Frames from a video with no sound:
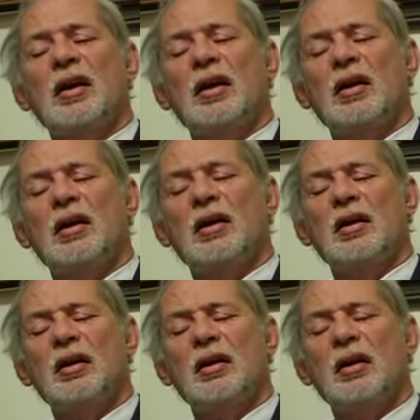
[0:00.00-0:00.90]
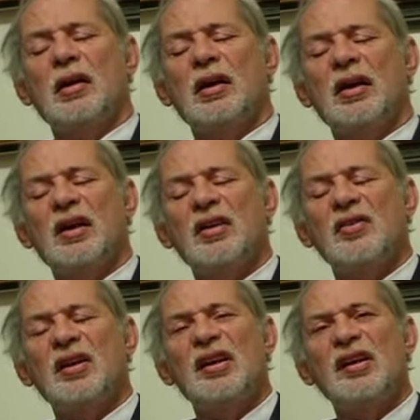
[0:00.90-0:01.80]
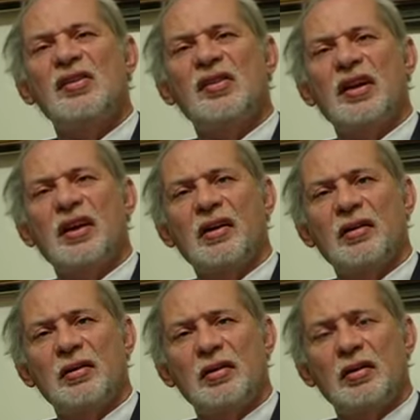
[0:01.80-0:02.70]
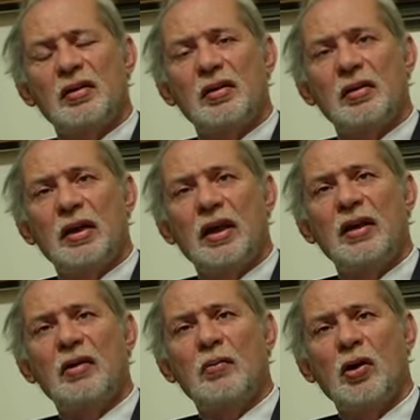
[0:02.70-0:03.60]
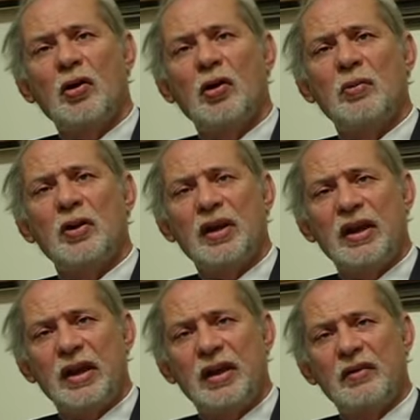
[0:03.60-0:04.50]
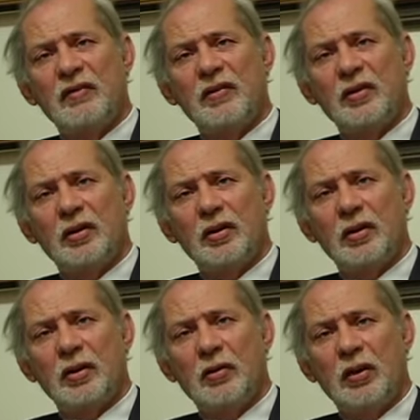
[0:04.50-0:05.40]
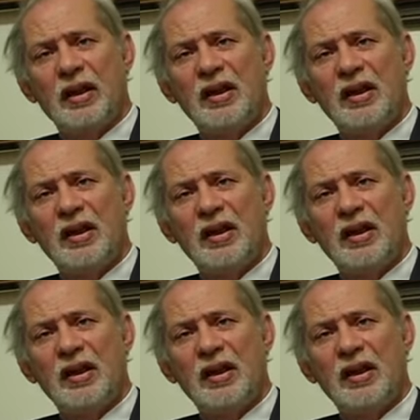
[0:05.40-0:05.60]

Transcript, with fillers: And uh, he's easier and more communicative with